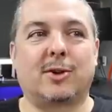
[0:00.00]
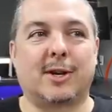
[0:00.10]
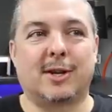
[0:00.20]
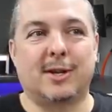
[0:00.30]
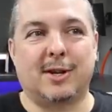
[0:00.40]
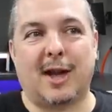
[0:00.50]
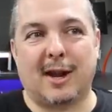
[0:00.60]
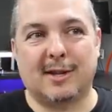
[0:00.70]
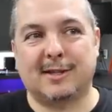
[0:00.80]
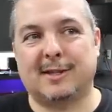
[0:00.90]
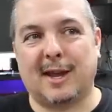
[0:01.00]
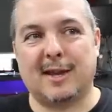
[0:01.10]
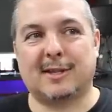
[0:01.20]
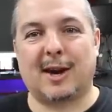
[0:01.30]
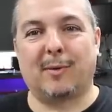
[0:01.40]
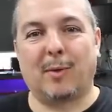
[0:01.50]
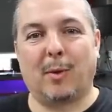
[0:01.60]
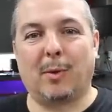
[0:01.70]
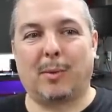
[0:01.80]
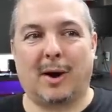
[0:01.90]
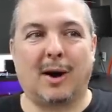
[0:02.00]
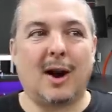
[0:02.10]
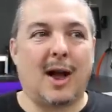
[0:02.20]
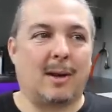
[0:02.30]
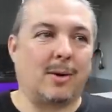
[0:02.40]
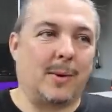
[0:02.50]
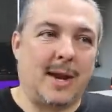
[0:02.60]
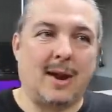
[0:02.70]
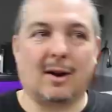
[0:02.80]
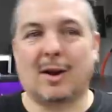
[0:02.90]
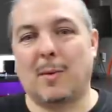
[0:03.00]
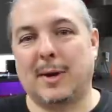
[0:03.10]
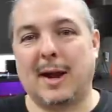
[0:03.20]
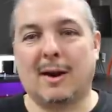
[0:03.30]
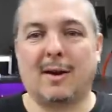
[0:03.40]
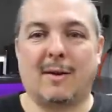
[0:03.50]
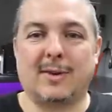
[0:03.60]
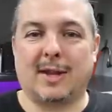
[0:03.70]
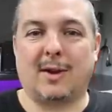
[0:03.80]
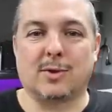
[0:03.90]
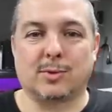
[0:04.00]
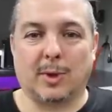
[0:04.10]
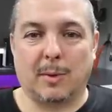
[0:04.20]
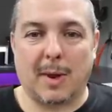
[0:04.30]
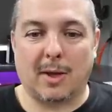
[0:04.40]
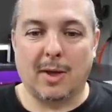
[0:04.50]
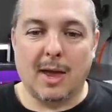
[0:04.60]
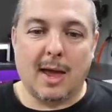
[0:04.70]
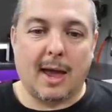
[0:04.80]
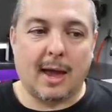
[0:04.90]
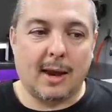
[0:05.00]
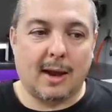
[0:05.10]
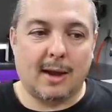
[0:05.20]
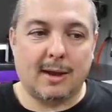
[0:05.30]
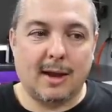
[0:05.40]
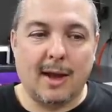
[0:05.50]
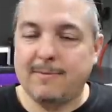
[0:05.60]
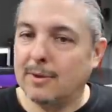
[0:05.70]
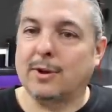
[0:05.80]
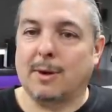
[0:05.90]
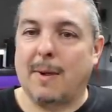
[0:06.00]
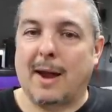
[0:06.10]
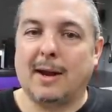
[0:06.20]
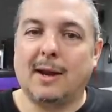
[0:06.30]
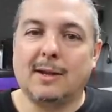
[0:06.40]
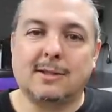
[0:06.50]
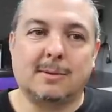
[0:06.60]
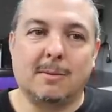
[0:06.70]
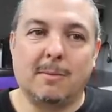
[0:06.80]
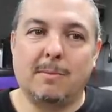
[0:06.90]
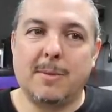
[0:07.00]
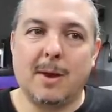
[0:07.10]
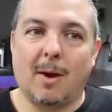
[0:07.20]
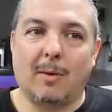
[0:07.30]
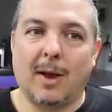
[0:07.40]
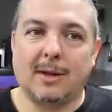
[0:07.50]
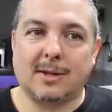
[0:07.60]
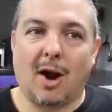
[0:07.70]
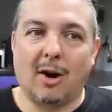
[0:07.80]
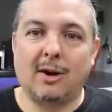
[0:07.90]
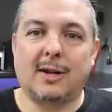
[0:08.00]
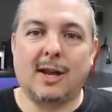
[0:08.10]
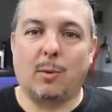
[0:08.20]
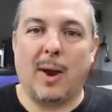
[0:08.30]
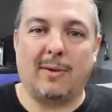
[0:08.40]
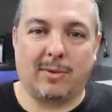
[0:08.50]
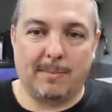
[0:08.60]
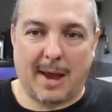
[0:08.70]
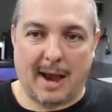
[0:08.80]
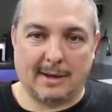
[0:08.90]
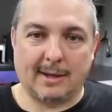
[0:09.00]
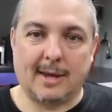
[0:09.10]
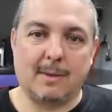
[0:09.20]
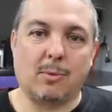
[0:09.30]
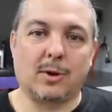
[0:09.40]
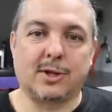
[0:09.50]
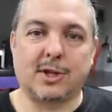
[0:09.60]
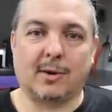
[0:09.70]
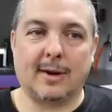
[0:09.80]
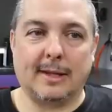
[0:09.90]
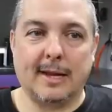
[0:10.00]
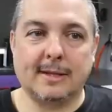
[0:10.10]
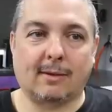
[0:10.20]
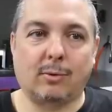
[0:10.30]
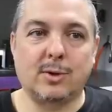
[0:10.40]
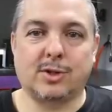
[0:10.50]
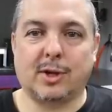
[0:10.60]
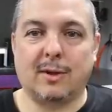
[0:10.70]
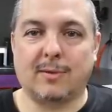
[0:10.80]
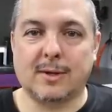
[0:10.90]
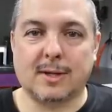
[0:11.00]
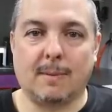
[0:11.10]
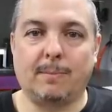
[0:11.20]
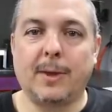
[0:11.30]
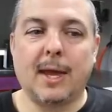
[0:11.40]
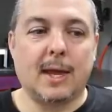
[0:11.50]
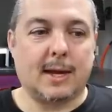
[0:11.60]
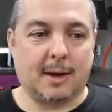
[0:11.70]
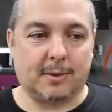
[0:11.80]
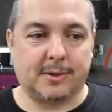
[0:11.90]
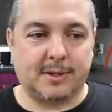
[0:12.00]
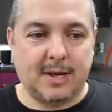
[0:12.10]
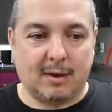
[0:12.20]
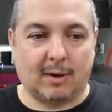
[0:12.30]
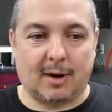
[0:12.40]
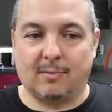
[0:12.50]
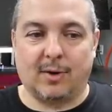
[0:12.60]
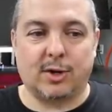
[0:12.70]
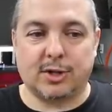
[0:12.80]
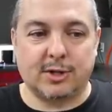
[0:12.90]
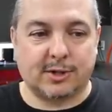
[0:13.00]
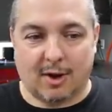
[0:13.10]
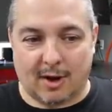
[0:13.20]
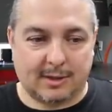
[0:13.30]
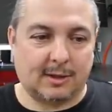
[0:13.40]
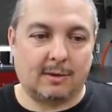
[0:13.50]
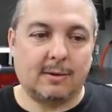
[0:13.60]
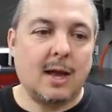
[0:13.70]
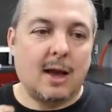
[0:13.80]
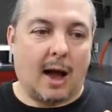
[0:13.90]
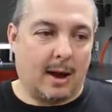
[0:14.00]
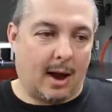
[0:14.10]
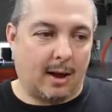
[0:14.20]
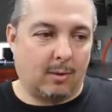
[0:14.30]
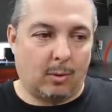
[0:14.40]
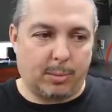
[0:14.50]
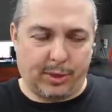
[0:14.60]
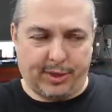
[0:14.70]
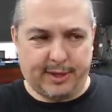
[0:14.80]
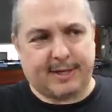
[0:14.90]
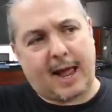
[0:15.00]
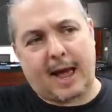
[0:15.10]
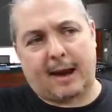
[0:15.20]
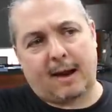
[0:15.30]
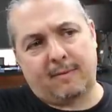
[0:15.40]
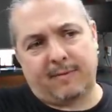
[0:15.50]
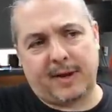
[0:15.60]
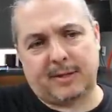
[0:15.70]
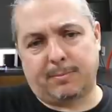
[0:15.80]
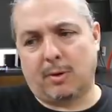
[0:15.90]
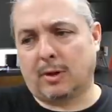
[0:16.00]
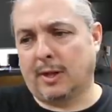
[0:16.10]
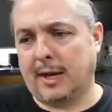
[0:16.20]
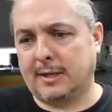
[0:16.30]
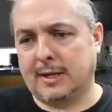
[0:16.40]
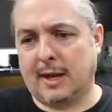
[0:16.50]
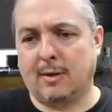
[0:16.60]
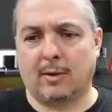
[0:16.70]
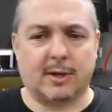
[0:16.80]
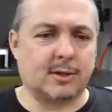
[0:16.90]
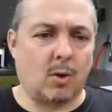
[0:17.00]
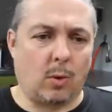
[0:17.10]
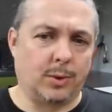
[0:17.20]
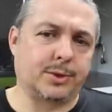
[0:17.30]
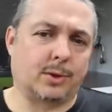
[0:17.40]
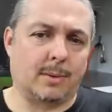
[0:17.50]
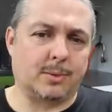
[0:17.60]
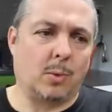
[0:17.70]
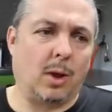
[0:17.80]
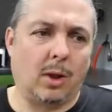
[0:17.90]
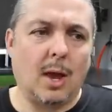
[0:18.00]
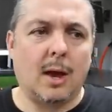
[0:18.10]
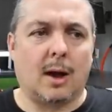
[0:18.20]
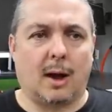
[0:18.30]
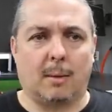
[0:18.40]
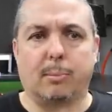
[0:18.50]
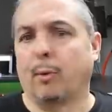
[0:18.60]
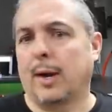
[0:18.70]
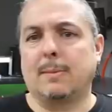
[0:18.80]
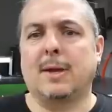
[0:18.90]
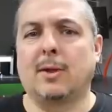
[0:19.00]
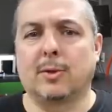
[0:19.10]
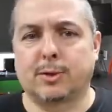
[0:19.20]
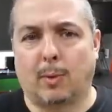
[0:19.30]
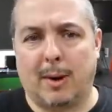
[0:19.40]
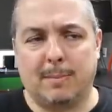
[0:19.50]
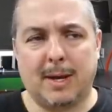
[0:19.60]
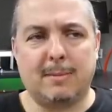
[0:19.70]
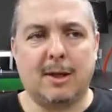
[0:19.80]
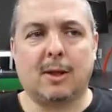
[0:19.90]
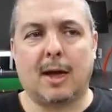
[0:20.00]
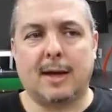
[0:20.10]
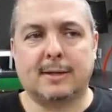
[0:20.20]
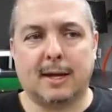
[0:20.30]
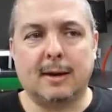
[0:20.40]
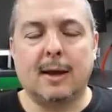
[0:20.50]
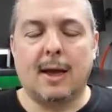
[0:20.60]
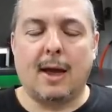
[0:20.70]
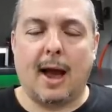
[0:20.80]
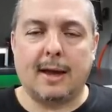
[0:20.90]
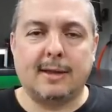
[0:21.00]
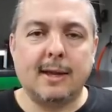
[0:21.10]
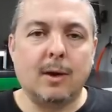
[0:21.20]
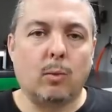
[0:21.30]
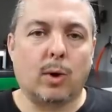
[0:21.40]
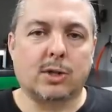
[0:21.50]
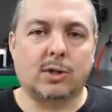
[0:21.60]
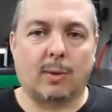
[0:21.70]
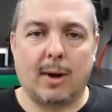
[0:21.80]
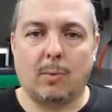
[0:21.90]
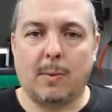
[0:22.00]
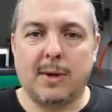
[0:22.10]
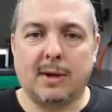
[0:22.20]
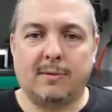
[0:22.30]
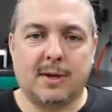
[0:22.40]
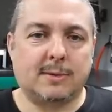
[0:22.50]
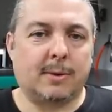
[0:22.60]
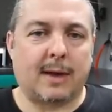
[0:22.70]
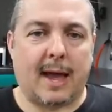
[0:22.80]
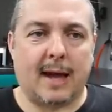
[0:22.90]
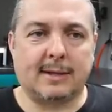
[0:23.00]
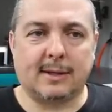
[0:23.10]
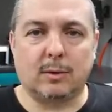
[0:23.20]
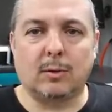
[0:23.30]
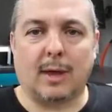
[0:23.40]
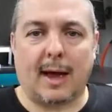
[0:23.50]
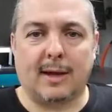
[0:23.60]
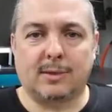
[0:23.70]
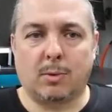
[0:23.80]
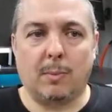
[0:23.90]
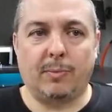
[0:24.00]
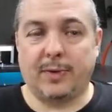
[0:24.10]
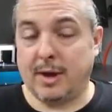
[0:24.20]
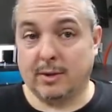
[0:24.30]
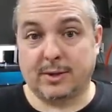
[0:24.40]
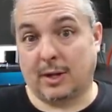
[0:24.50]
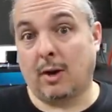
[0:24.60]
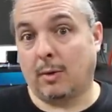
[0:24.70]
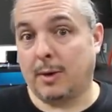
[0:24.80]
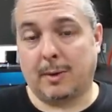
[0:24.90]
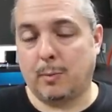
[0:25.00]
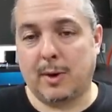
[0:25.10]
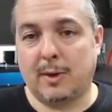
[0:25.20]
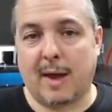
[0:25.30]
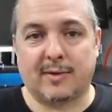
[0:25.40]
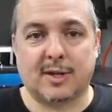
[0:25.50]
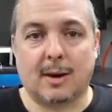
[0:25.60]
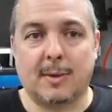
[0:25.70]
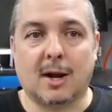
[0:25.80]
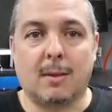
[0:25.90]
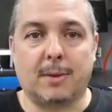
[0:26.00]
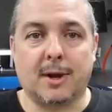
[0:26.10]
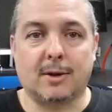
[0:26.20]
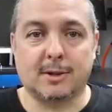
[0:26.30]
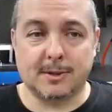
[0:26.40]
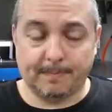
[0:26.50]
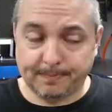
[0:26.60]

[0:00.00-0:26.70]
Kind of kind of stays on a roll where I'm going here, going there, and everything goes really well. And uh, I feel good about it. It's you know, it's hard to get away from behind the keyboard to generate leads. Everyone's looking for some, you know, secret conversion sauce of I, I will put this ad on Facebook, LinkedIn, or this cold script will uh, bring me those great B2B clients. And I think it works great when we did Facebook ads and Google ads when years ago, and we haven't done them in a couple years